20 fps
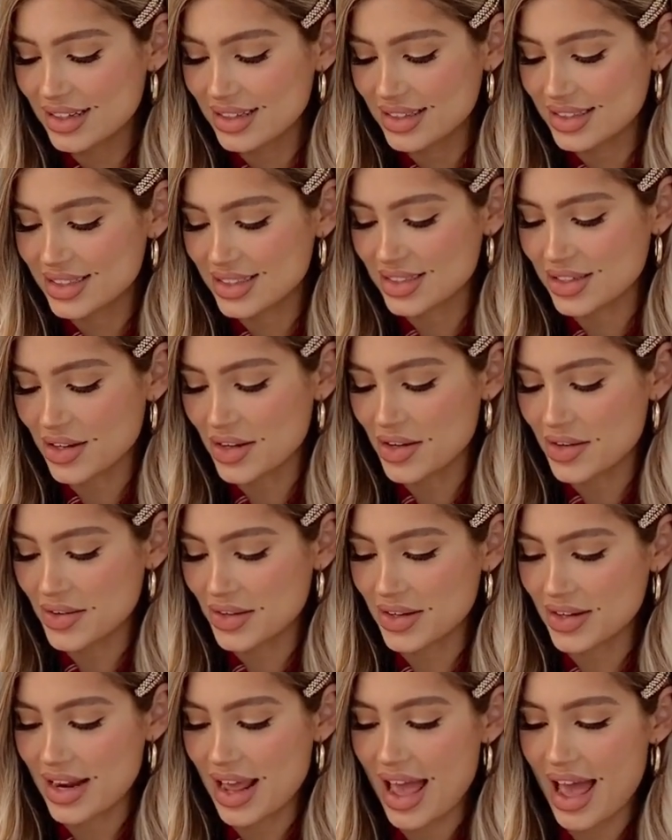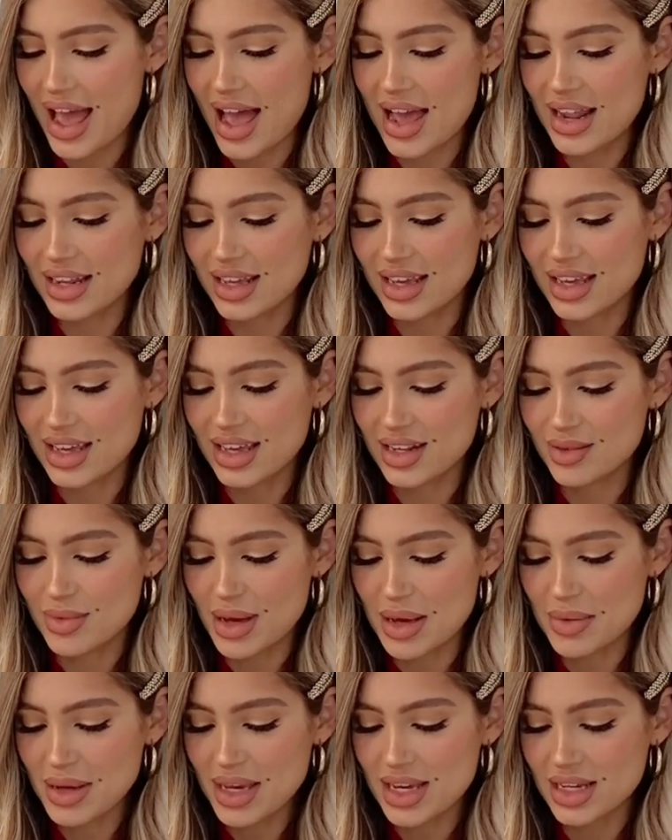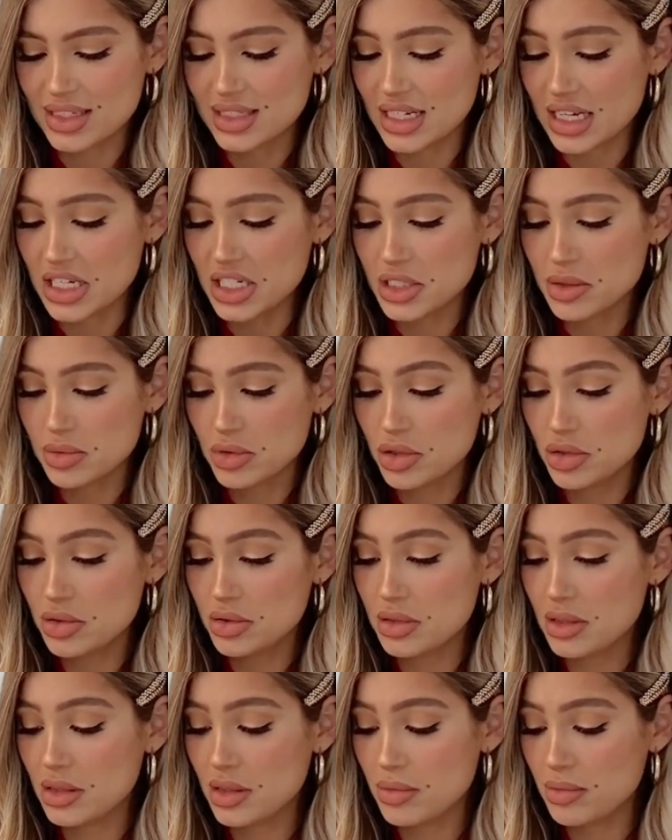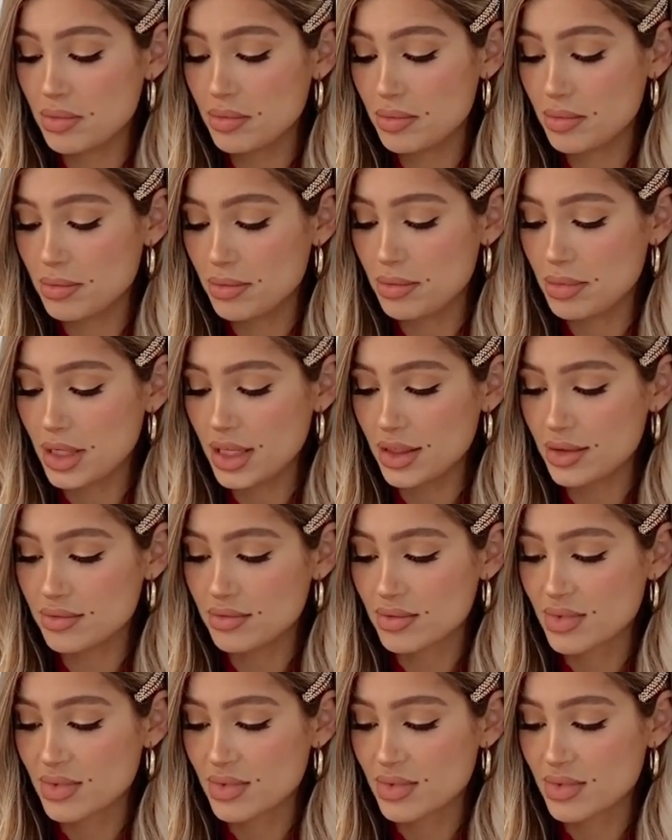So we're going to add in maybe a teaspoon and a bit.